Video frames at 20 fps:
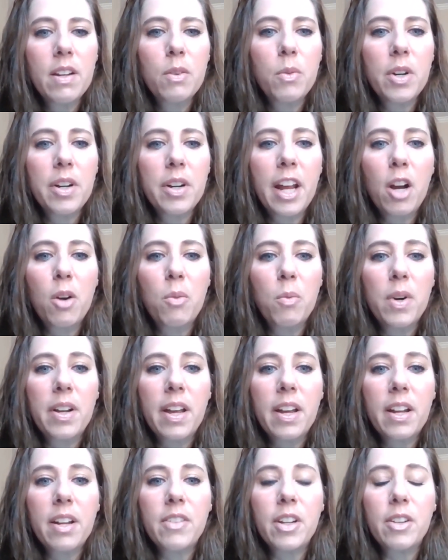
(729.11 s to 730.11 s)
we're now 1
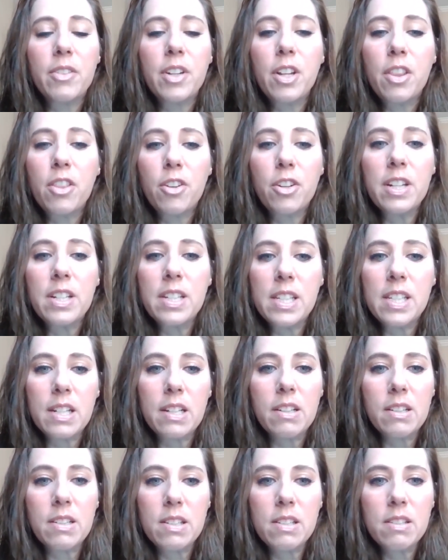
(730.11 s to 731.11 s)
out of every
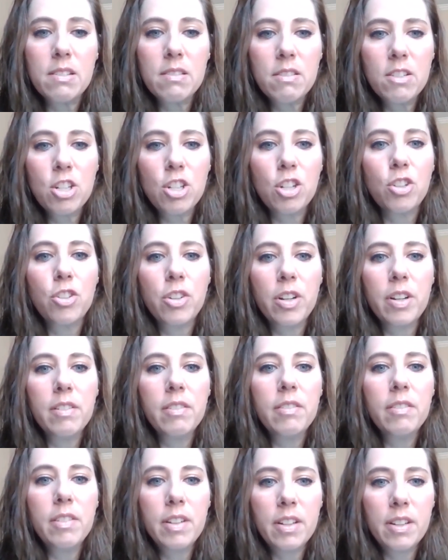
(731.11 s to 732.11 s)
36 children
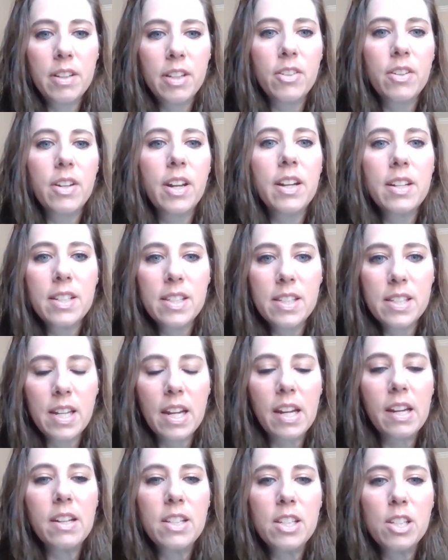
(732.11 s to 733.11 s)
in the United
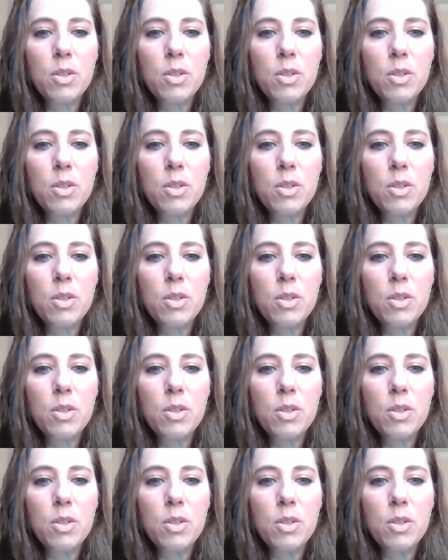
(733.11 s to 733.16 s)
States.